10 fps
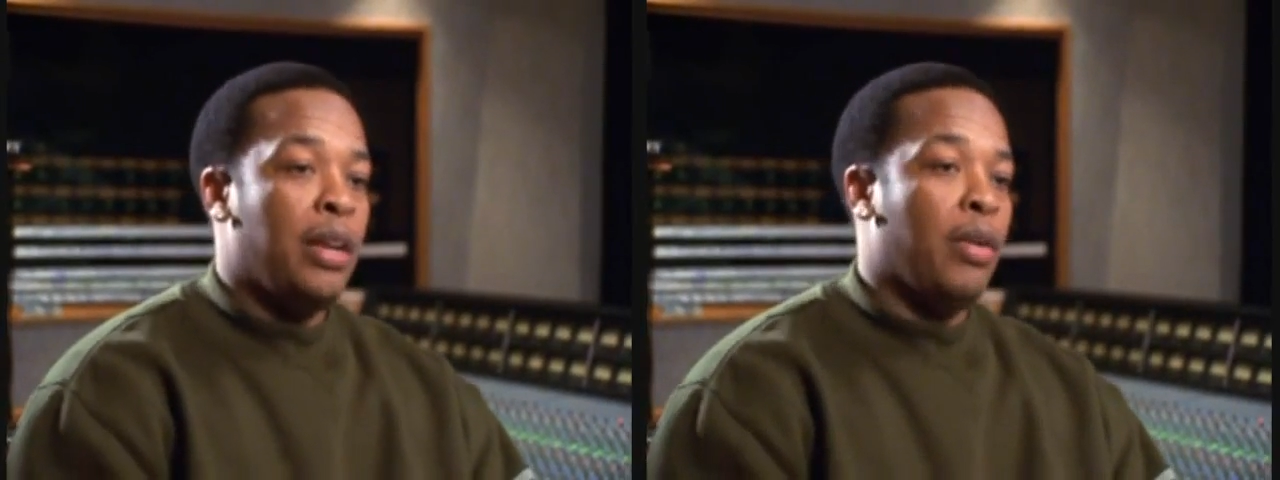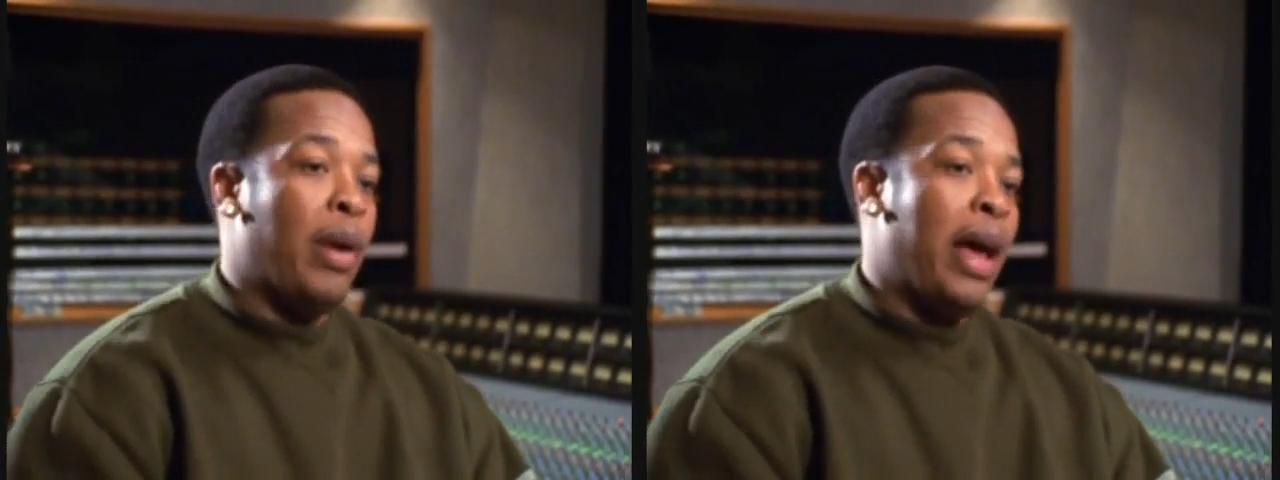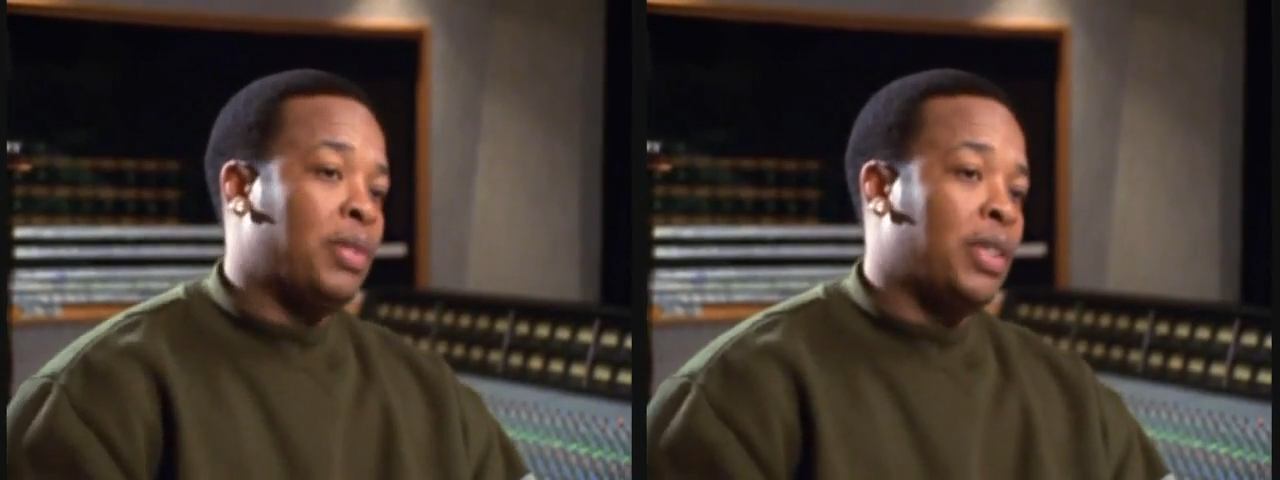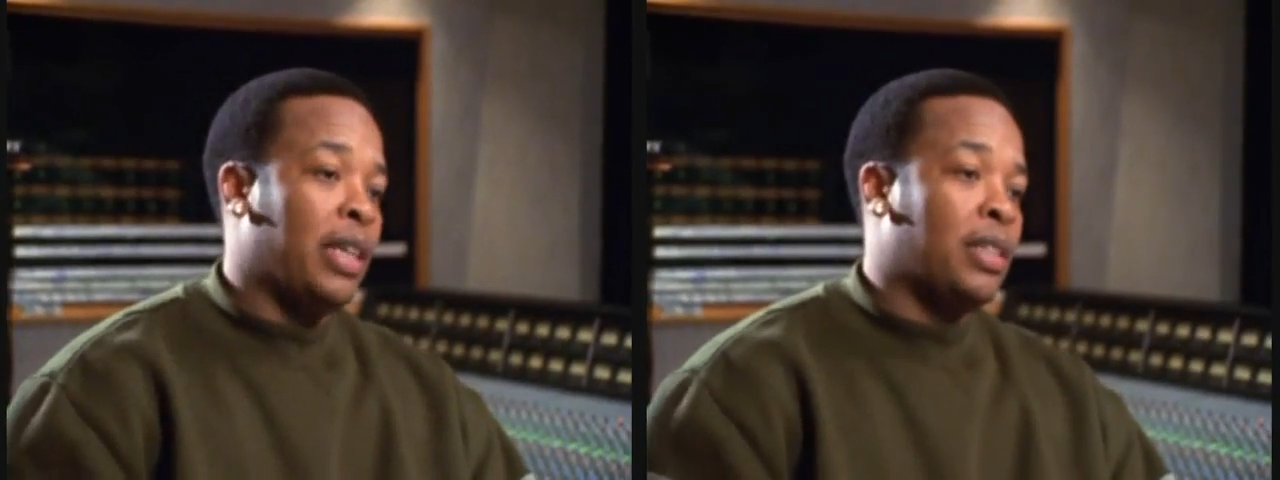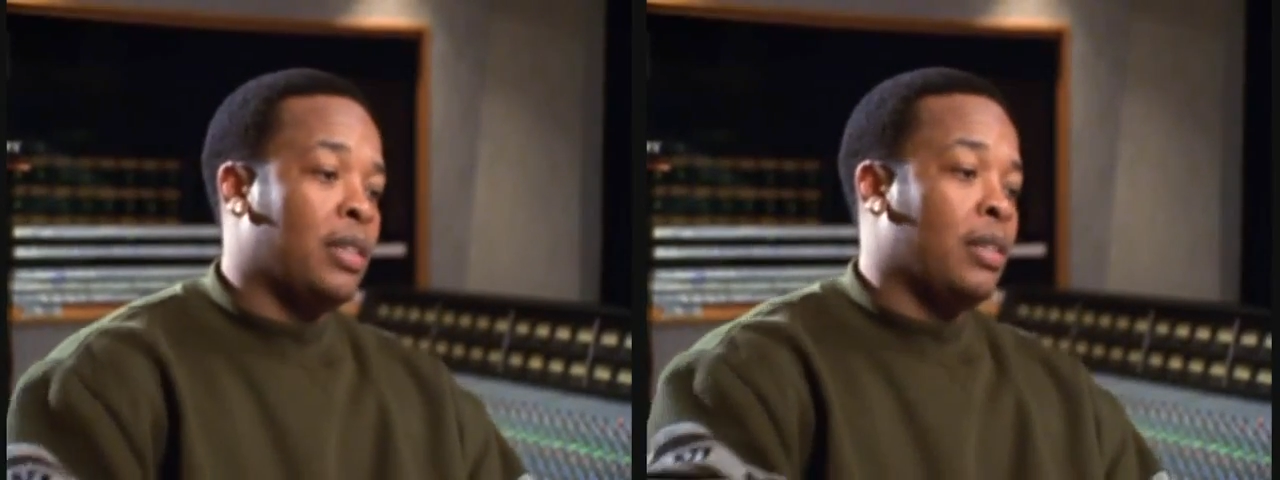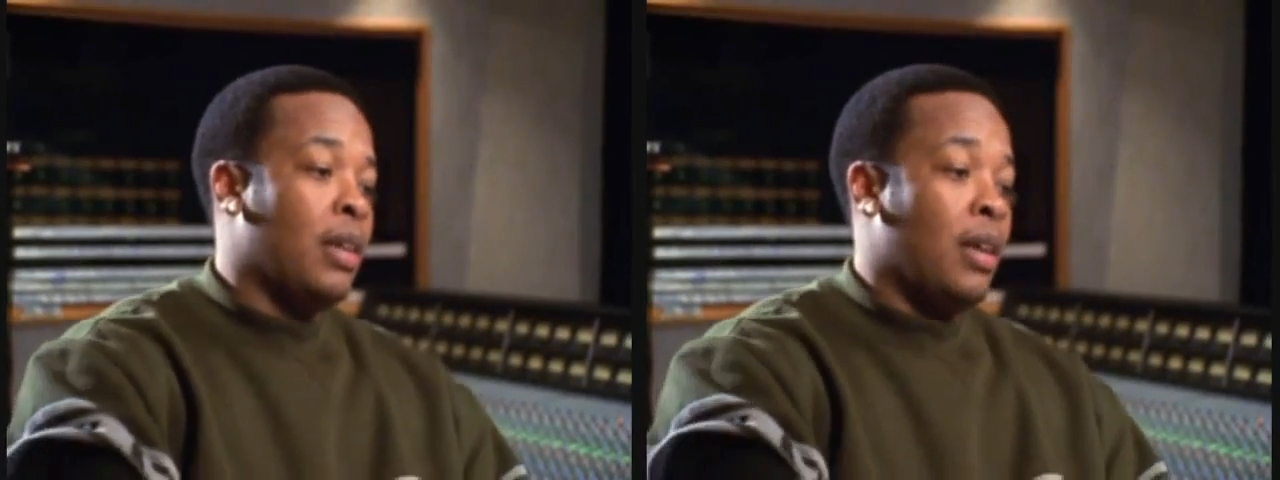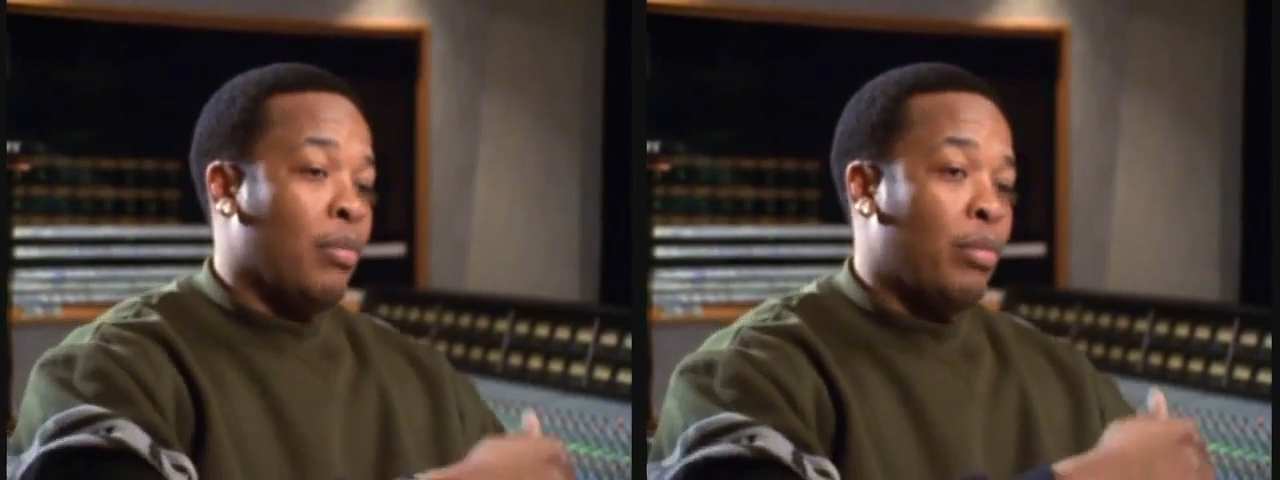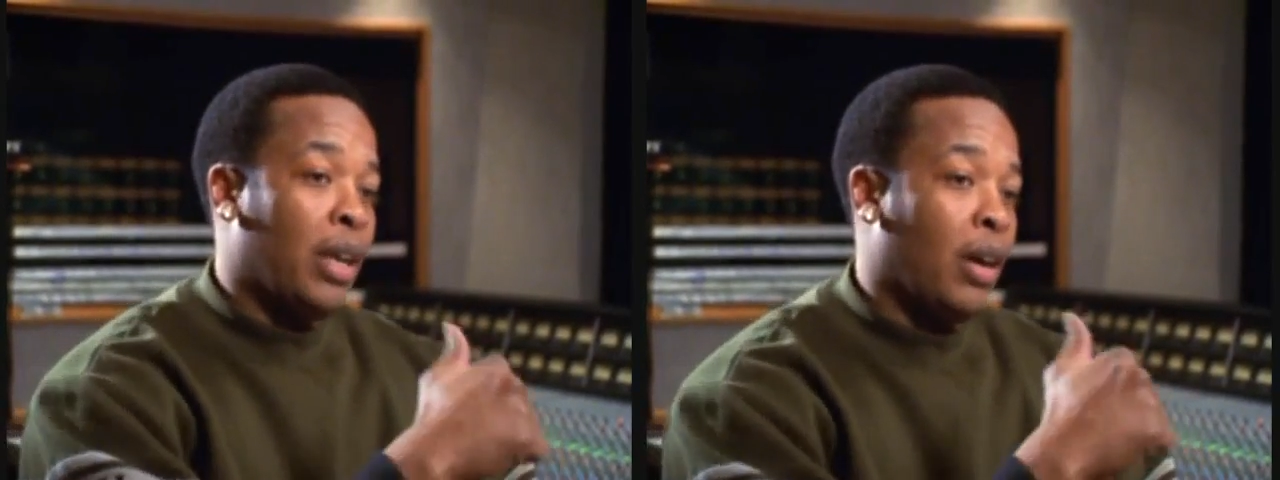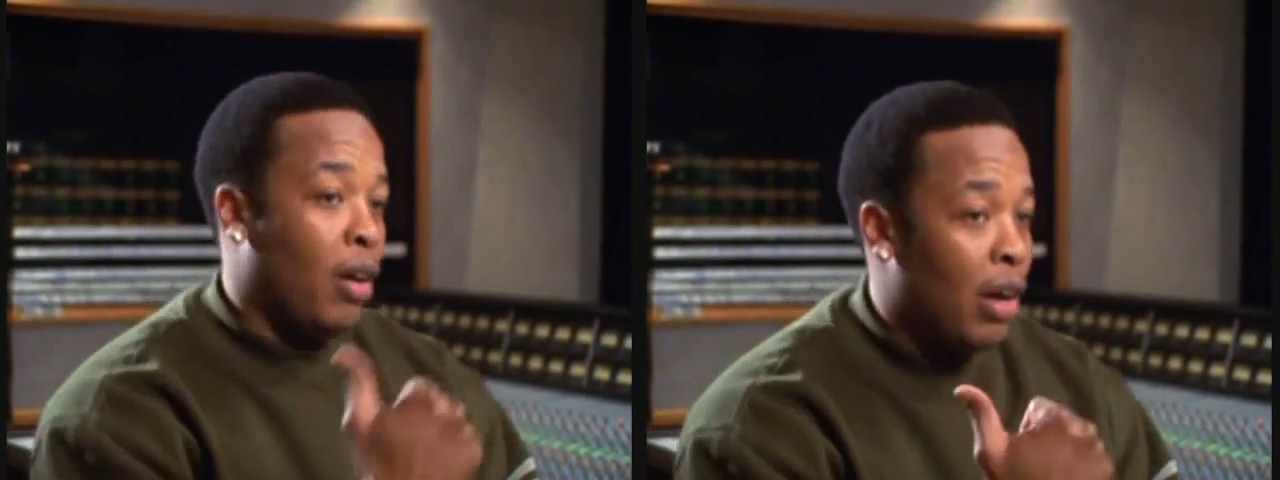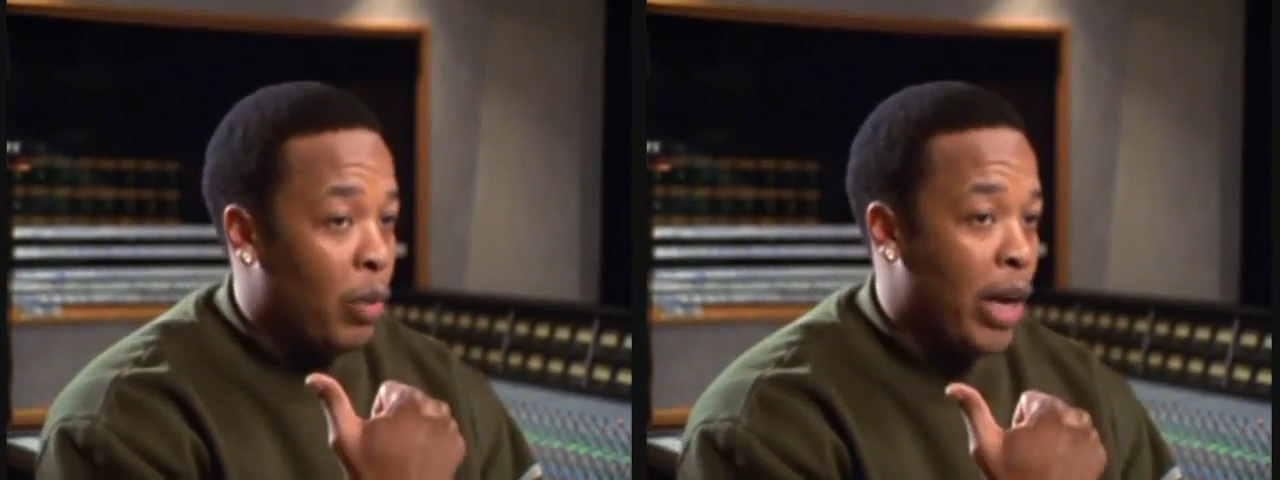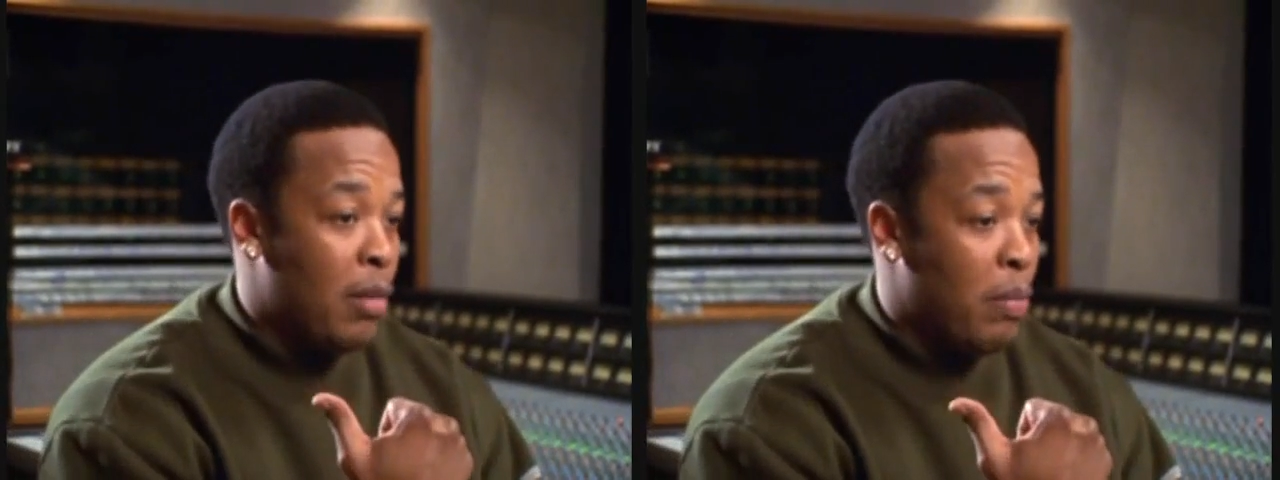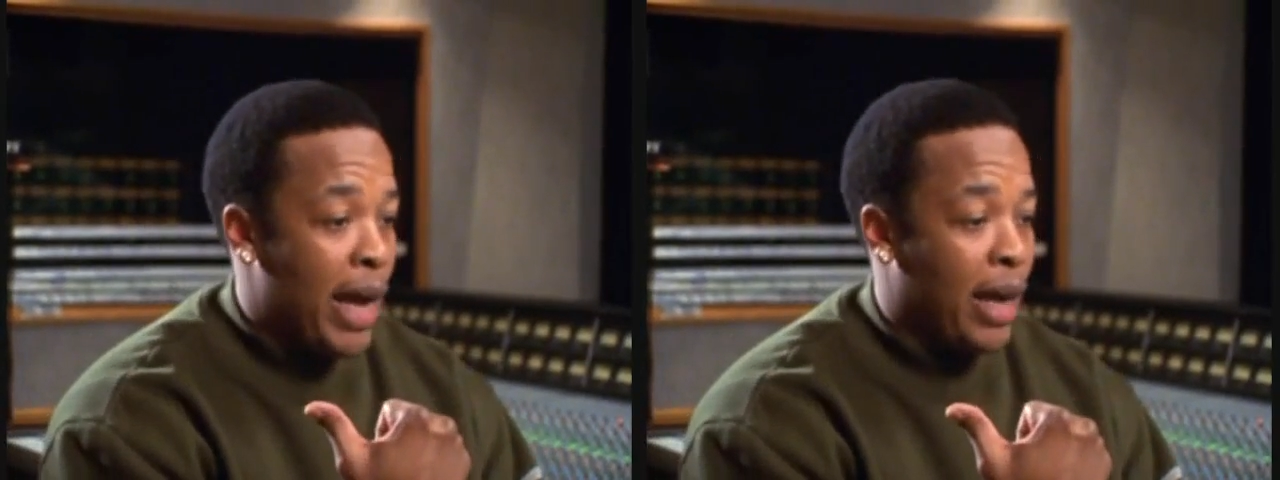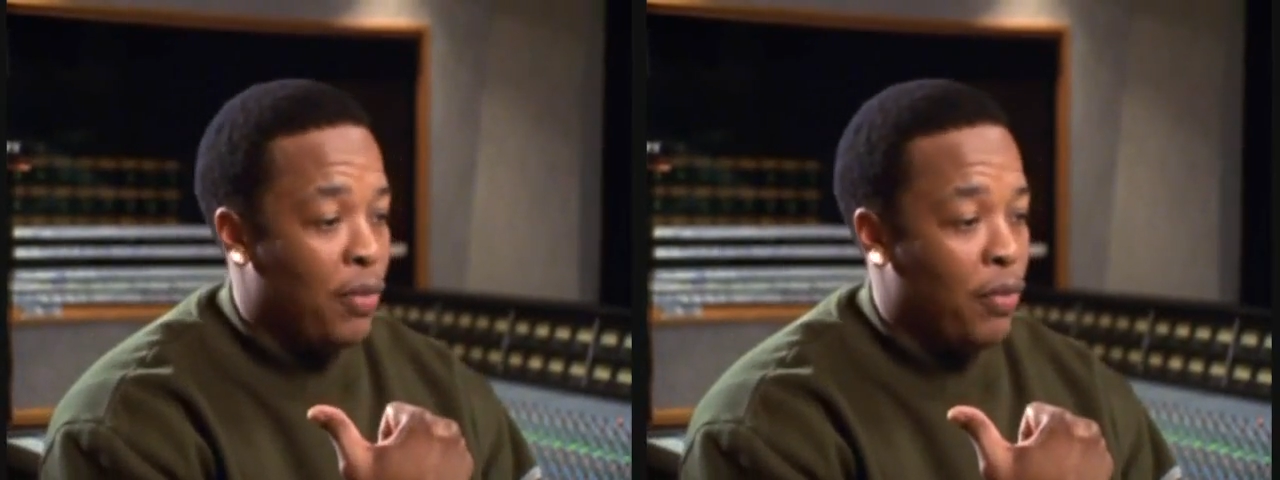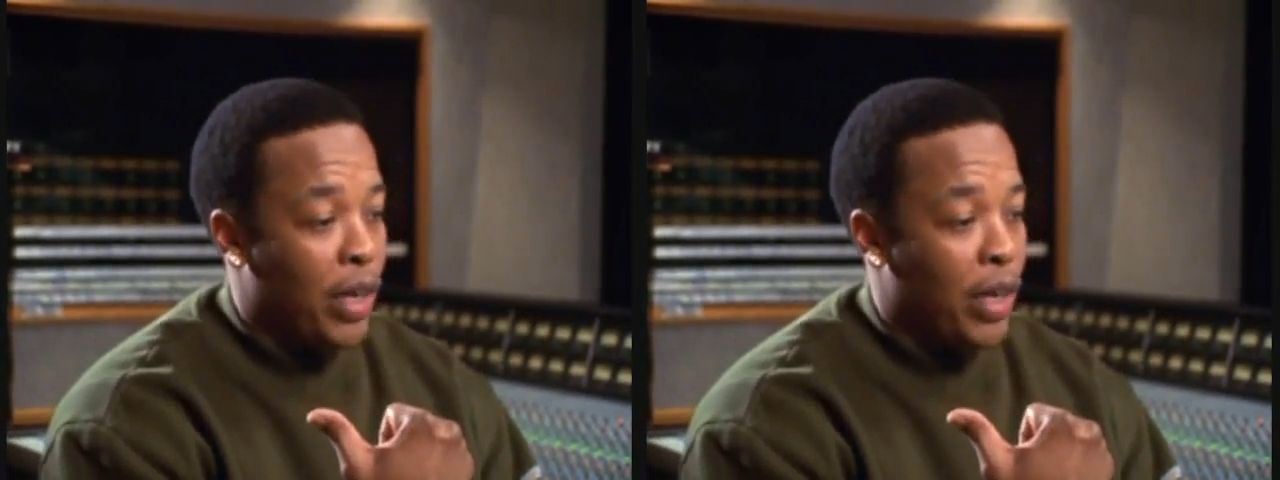and the rap section being all the way in the back of the